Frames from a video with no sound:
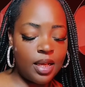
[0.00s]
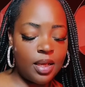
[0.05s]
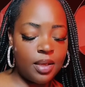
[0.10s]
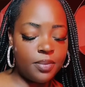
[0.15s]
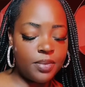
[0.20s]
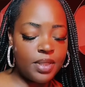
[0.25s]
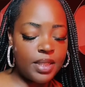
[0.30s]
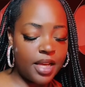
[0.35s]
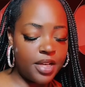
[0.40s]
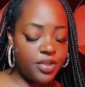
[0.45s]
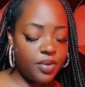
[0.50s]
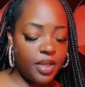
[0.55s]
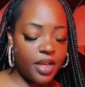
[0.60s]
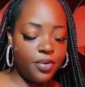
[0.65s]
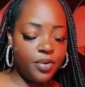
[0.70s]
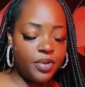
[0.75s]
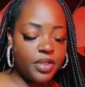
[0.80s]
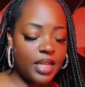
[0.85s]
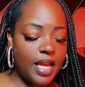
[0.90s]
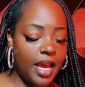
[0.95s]
sexually,
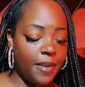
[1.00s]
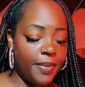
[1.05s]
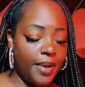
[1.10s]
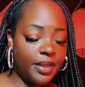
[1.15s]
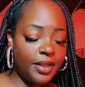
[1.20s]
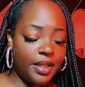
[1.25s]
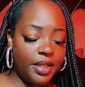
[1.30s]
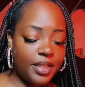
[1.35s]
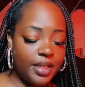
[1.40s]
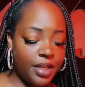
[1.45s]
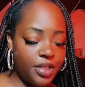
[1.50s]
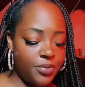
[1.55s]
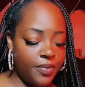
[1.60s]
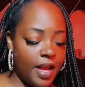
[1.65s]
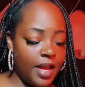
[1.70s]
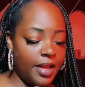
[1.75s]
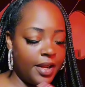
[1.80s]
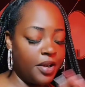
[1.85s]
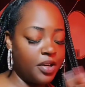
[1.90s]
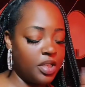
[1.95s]
or was lying about their
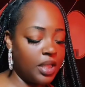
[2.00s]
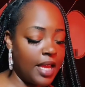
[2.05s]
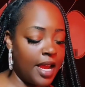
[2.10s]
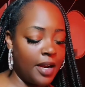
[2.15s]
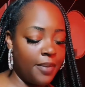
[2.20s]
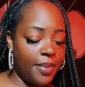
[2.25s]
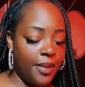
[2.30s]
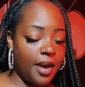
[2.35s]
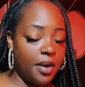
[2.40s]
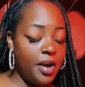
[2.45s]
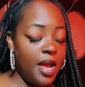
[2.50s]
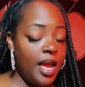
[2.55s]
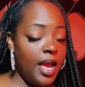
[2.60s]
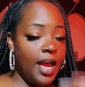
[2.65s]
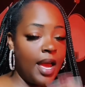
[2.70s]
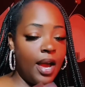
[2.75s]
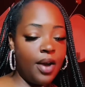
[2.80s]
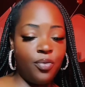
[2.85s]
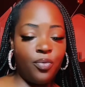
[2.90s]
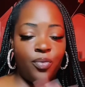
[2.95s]
sexuality, or lying about
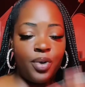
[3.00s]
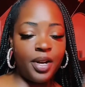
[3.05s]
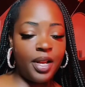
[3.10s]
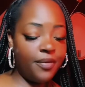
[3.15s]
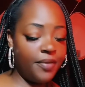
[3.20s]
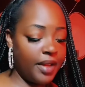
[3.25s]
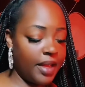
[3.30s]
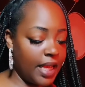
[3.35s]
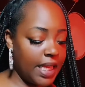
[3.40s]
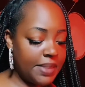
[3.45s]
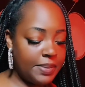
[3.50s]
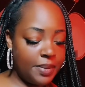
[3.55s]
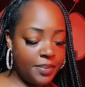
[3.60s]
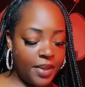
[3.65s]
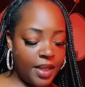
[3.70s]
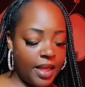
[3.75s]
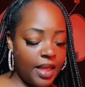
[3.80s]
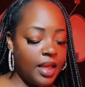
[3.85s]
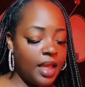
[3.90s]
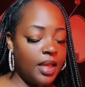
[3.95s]
whatever the case may
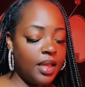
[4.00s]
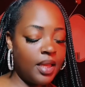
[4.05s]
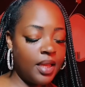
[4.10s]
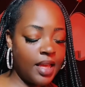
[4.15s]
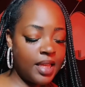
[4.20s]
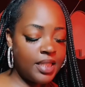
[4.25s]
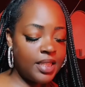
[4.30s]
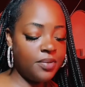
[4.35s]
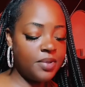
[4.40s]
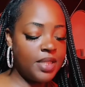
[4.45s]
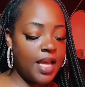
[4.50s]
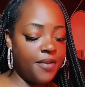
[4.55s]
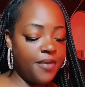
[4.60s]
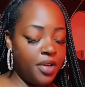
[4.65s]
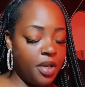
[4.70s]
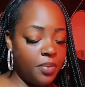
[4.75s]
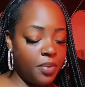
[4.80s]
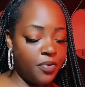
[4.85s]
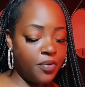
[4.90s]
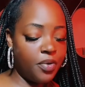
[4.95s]
be, yes, it was time for
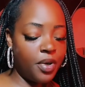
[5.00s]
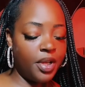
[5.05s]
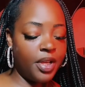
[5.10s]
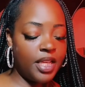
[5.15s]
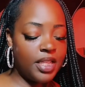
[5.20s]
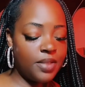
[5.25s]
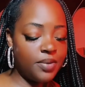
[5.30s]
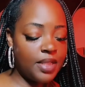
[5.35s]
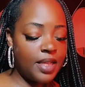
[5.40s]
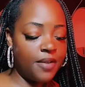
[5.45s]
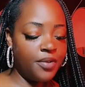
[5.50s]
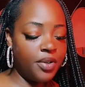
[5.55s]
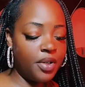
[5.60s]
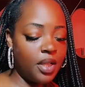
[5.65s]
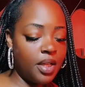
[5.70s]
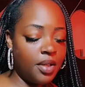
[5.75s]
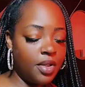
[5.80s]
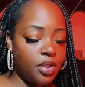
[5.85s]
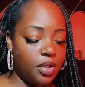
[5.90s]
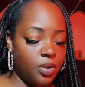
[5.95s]
you to move on. Yes, it was time for you to
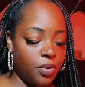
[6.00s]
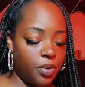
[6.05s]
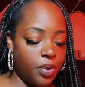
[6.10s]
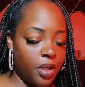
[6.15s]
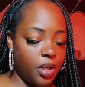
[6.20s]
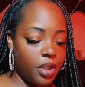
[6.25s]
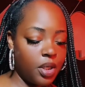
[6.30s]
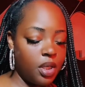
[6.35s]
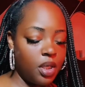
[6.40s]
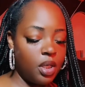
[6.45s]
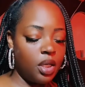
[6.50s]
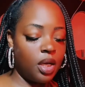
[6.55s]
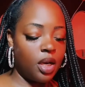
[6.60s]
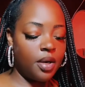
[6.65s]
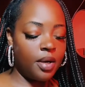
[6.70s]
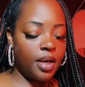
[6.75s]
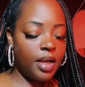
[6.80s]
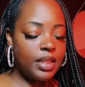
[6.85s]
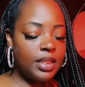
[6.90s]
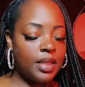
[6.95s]
close the door. All
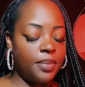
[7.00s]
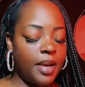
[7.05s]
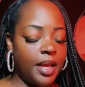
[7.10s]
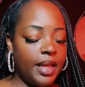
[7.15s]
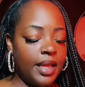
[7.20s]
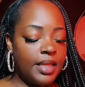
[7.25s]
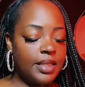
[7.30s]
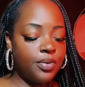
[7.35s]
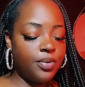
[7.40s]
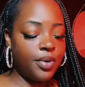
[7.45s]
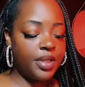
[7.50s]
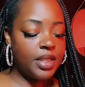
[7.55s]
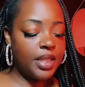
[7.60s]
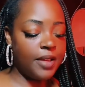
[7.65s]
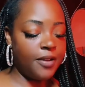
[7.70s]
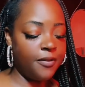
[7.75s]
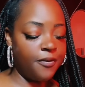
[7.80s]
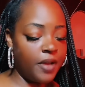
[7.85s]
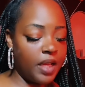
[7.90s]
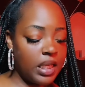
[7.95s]
right, somebody is going to
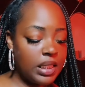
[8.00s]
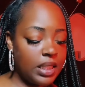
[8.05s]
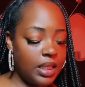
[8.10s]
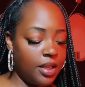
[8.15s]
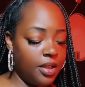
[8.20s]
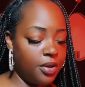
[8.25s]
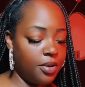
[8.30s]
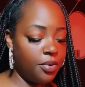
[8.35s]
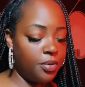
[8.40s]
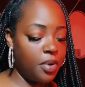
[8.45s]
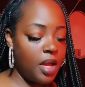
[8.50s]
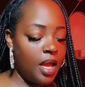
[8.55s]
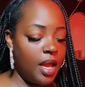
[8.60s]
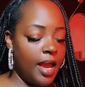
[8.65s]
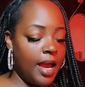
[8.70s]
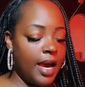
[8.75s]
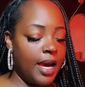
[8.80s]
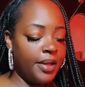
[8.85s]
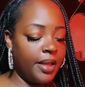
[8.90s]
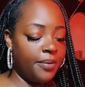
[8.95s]
confess to you
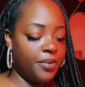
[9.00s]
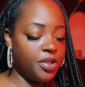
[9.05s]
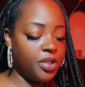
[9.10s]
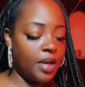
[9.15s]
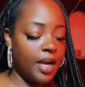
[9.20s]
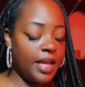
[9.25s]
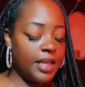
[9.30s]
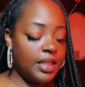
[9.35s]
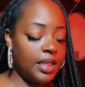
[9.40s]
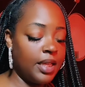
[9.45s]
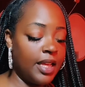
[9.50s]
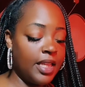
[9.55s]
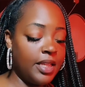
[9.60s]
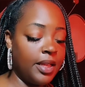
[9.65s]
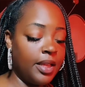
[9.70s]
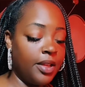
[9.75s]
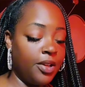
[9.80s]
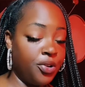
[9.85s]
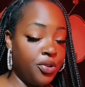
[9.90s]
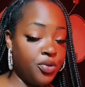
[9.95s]
how they were trying to either
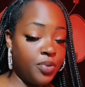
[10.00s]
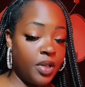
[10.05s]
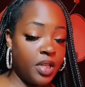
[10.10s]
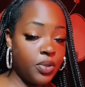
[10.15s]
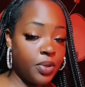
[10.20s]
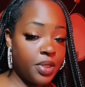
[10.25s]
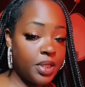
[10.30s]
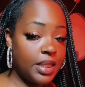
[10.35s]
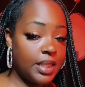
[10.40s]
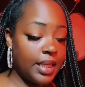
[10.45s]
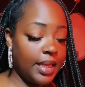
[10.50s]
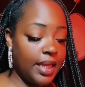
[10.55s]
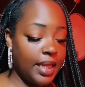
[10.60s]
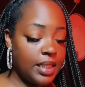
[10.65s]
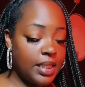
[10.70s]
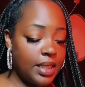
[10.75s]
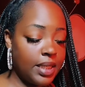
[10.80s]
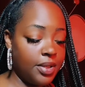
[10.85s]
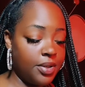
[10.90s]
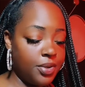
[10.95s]
use resources to
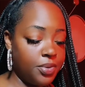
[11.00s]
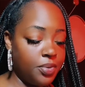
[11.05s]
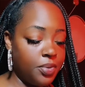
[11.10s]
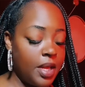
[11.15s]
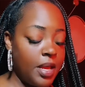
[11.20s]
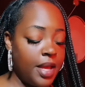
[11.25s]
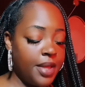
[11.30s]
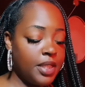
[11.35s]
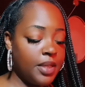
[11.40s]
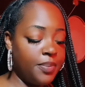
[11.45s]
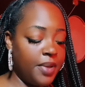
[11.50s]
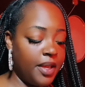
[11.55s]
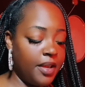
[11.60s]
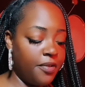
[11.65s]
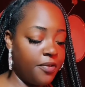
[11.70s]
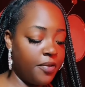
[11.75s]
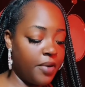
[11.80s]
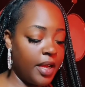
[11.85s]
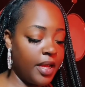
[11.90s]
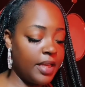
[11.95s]
get to you, to be a
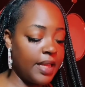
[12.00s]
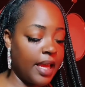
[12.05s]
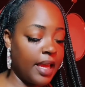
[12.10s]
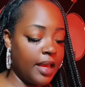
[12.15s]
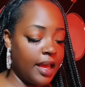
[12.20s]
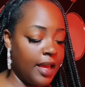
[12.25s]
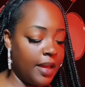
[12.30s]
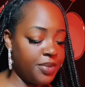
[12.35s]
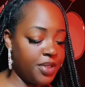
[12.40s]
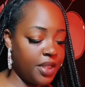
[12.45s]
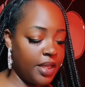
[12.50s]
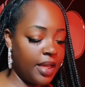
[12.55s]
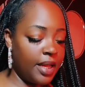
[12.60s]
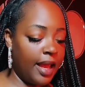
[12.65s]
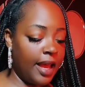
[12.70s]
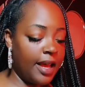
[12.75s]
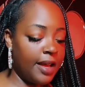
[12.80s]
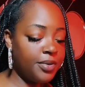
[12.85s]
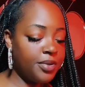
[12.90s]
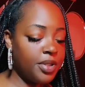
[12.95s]
friend that can come to your
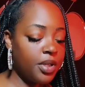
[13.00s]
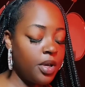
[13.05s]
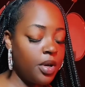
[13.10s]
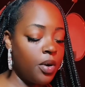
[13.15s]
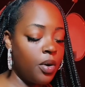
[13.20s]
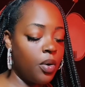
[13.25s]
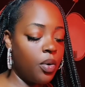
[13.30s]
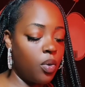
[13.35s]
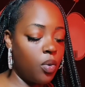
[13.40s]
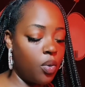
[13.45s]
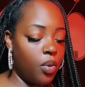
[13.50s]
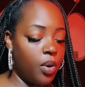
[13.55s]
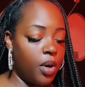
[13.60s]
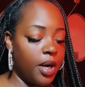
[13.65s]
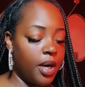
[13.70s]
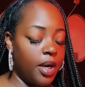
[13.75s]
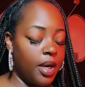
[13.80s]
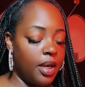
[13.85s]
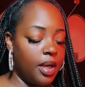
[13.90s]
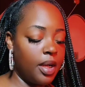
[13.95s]
house,
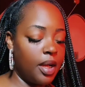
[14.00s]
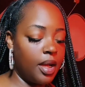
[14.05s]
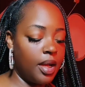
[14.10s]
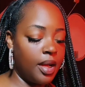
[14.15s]
or